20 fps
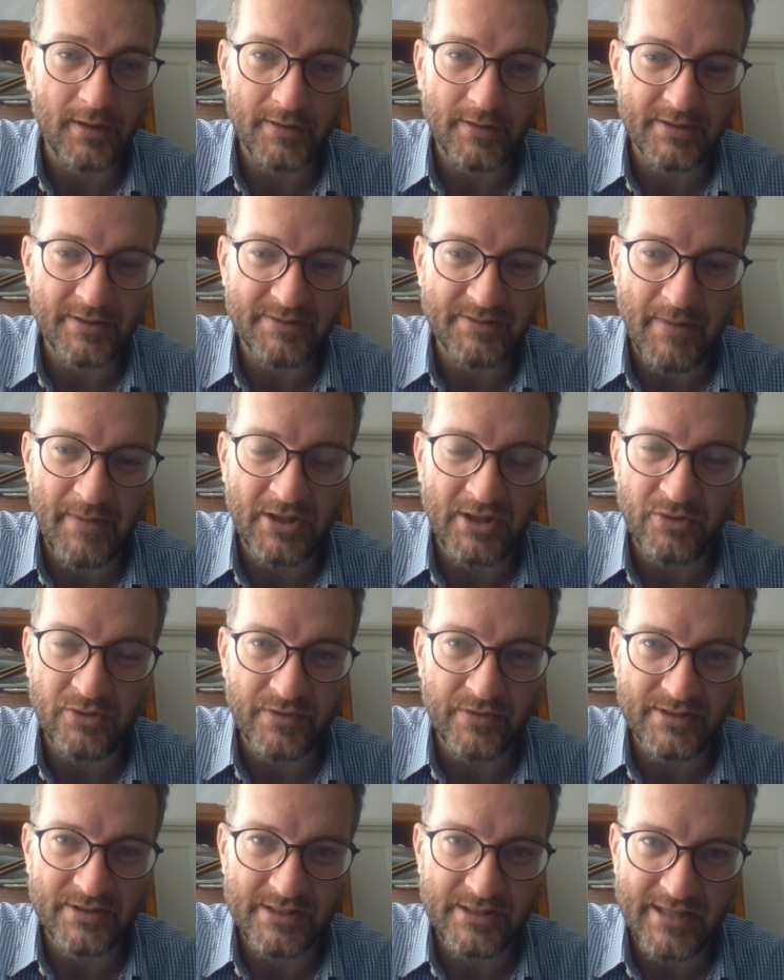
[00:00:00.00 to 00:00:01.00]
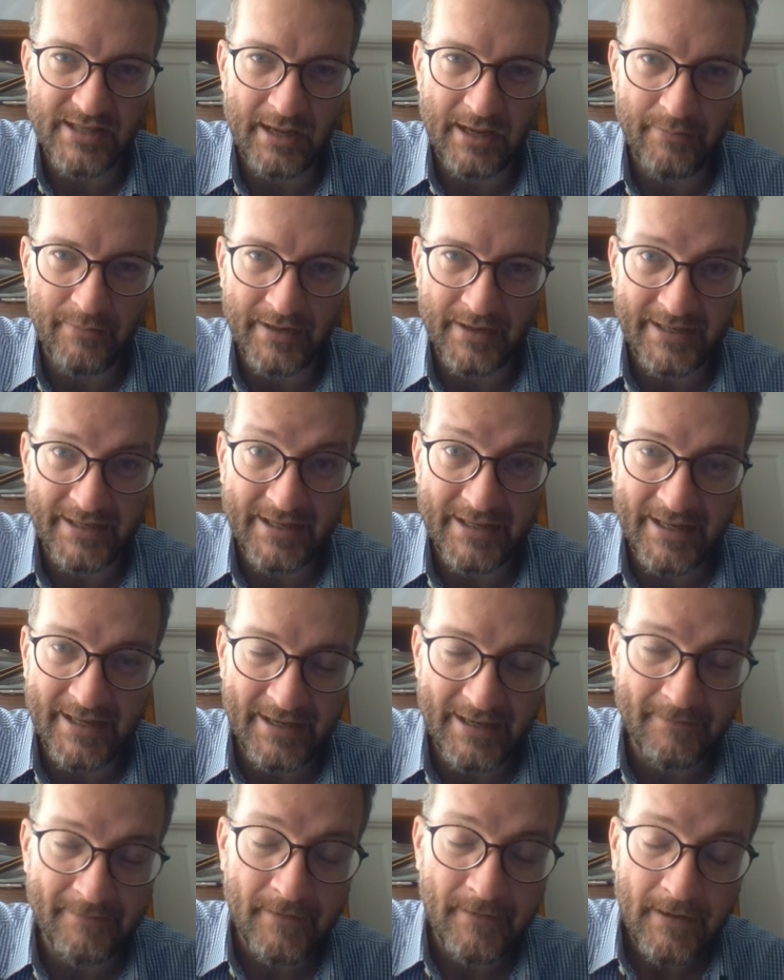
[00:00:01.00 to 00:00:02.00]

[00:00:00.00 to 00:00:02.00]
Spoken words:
This menu is designed by an idiot.